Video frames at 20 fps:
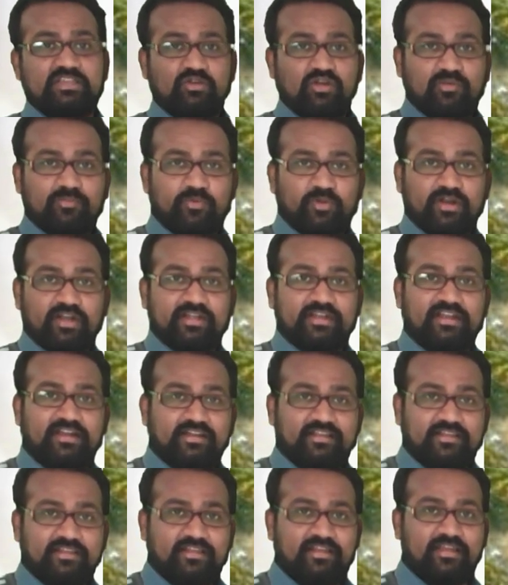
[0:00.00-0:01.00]

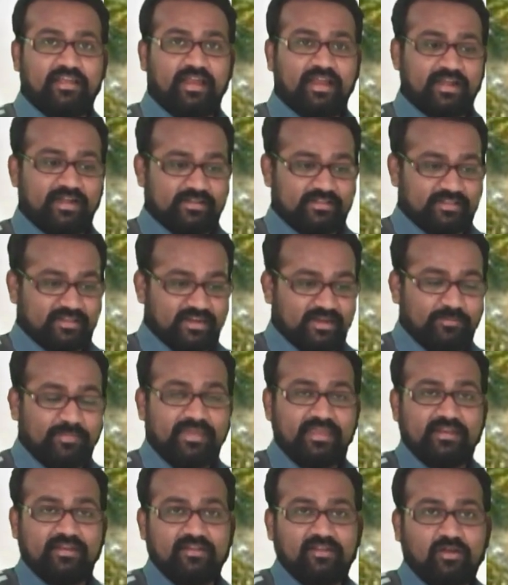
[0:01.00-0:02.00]
evaporated and the
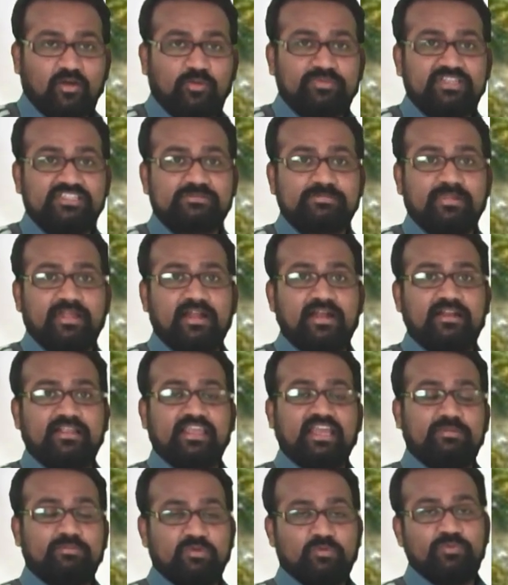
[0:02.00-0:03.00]
remain of this
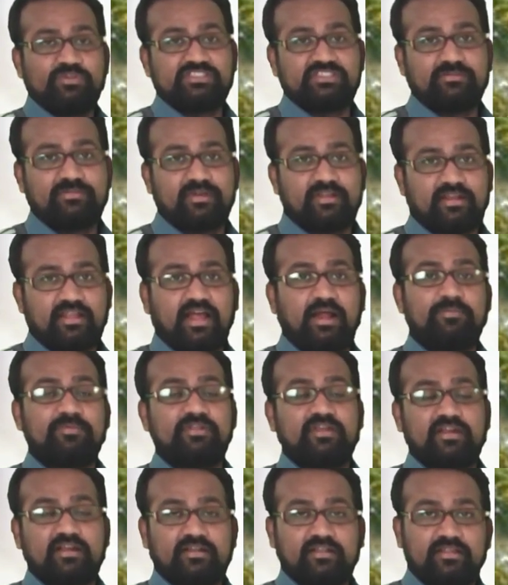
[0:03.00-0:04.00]
plant can be visible
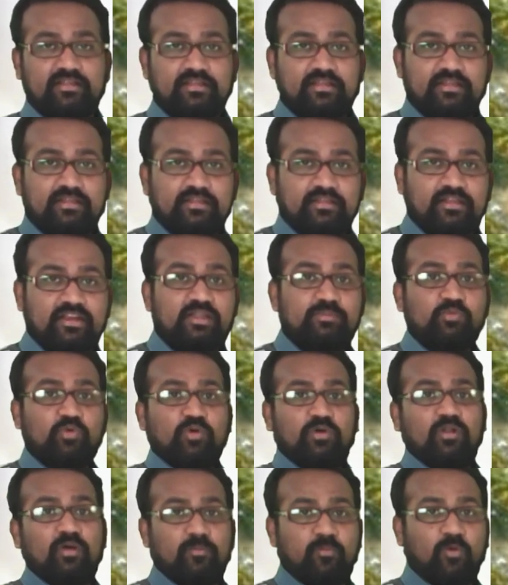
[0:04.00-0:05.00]
after
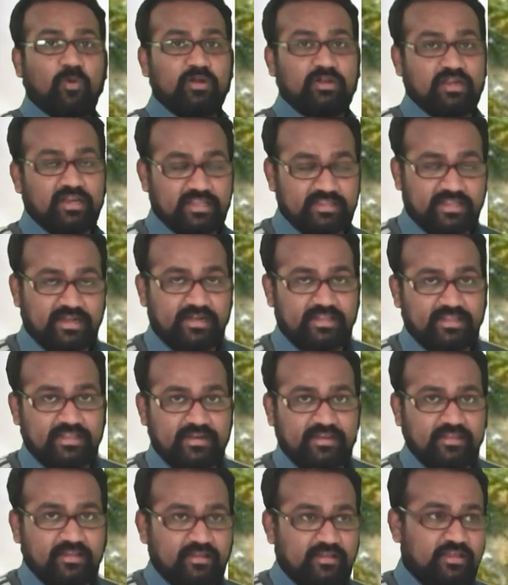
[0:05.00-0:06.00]
removal of water in that
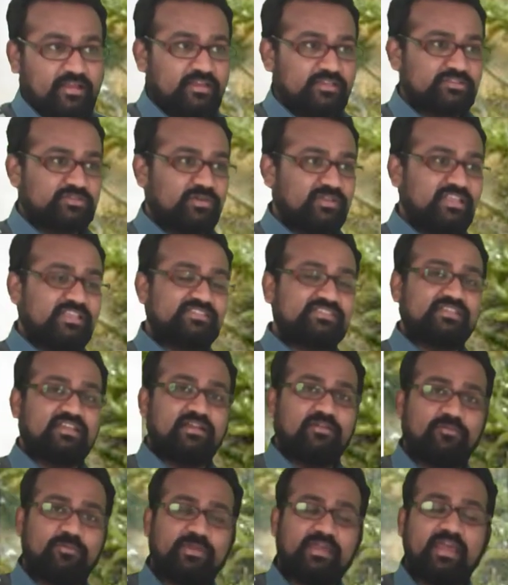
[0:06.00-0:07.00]
area. So
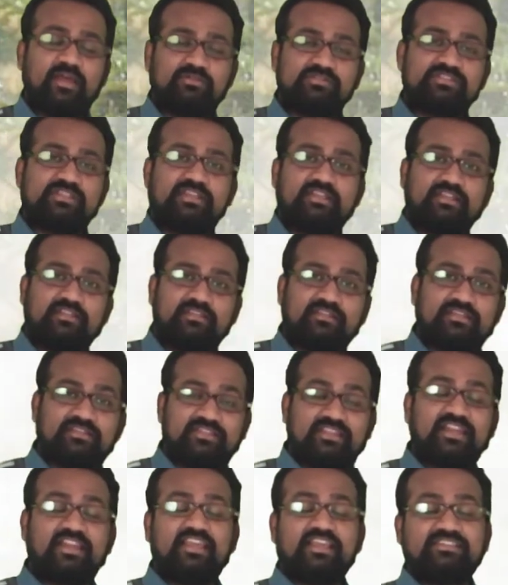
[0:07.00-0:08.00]
this we have seen the
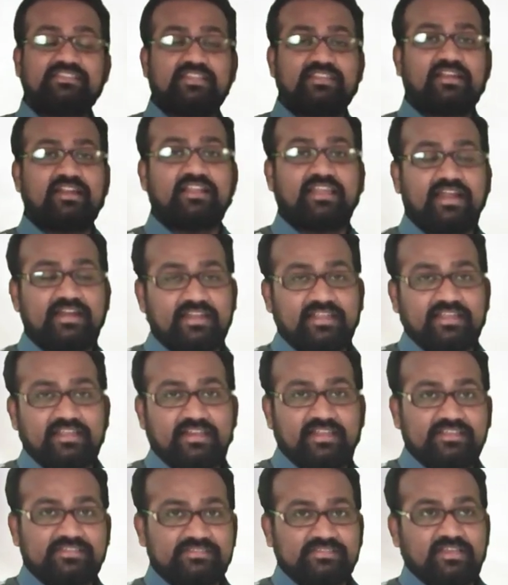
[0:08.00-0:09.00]
three general
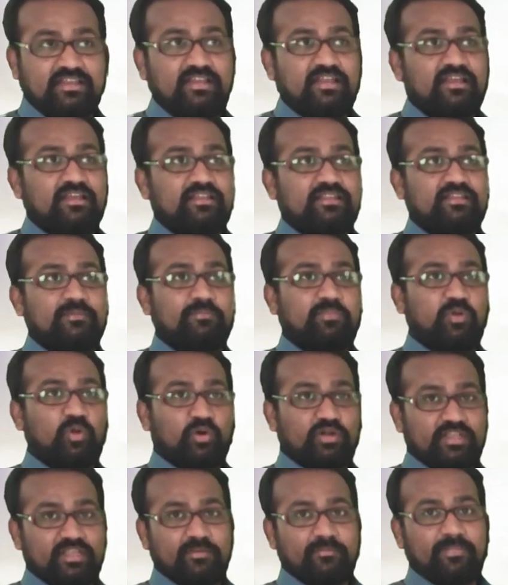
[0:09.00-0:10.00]
categories: the
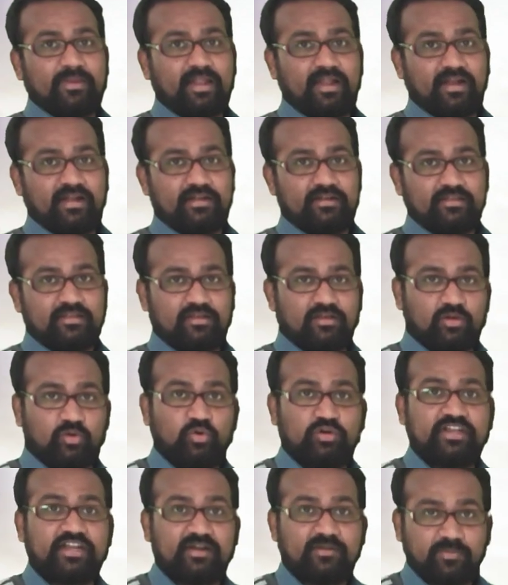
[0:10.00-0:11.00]
floating plant,
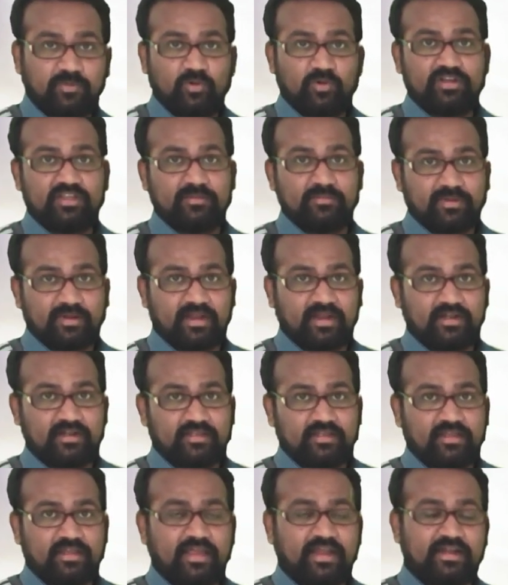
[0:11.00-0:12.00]
rooted floating
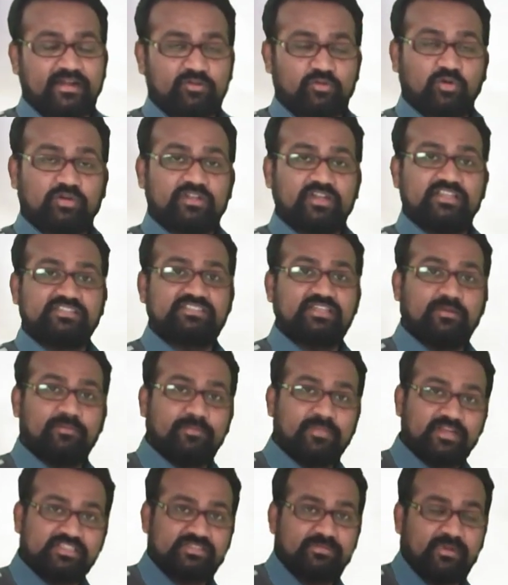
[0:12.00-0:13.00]
plant, and totally
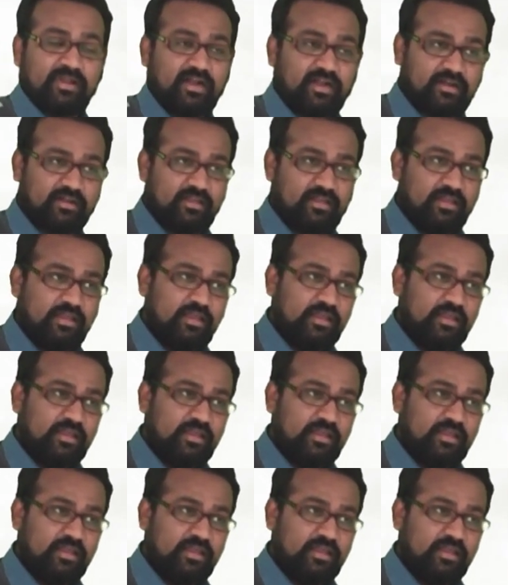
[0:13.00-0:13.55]
submerged plant.